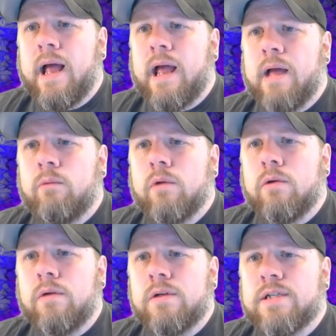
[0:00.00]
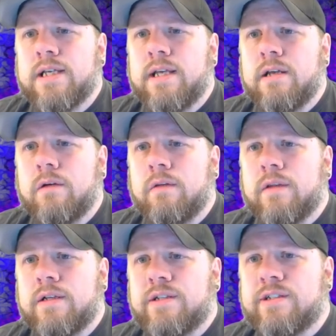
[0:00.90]
And we're going to kill
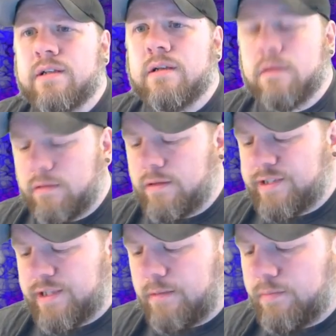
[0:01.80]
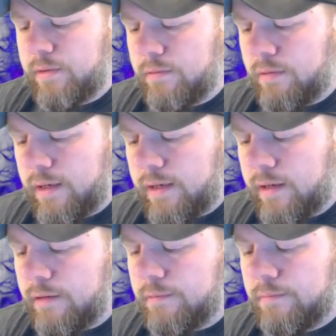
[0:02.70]
this input right
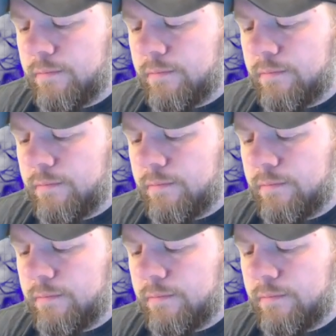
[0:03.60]
now.